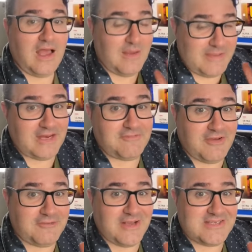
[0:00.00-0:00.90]
I'll be at a
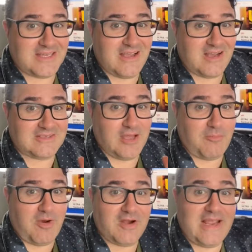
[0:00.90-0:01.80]
fundraising cocktail
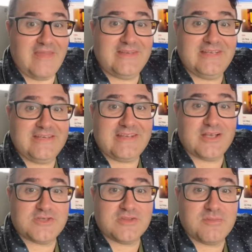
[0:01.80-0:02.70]
party and the
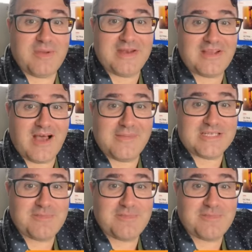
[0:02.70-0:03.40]
details are in the pinned comments